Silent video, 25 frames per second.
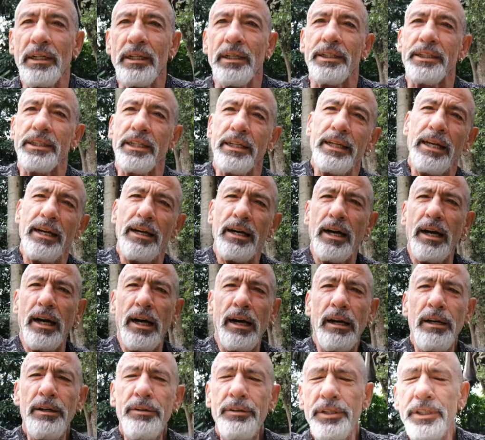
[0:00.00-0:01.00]
So now,
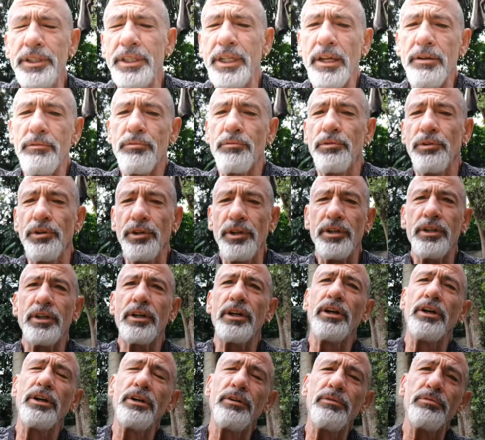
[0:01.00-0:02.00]
how does that work
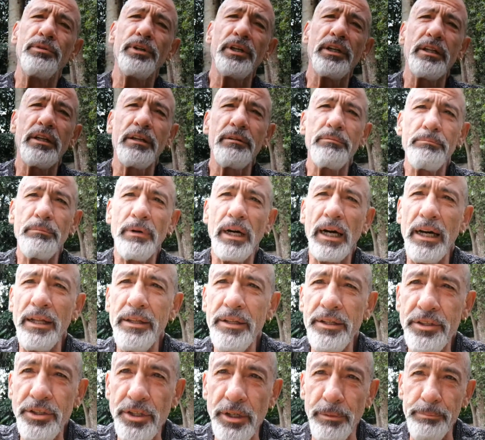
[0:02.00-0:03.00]
with my
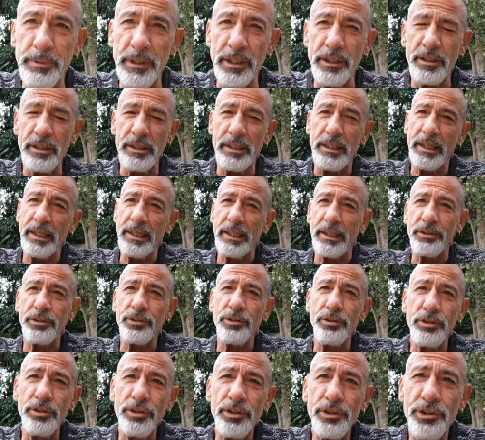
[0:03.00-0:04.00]
other topic today? Is
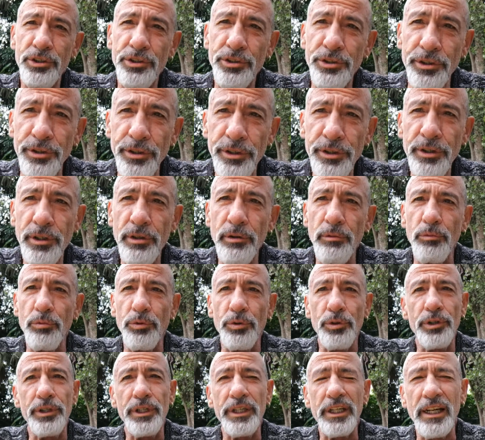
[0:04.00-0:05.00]
should,
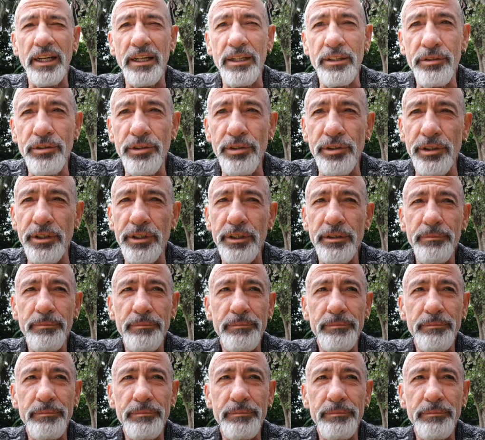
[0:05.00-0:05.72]
would, and could.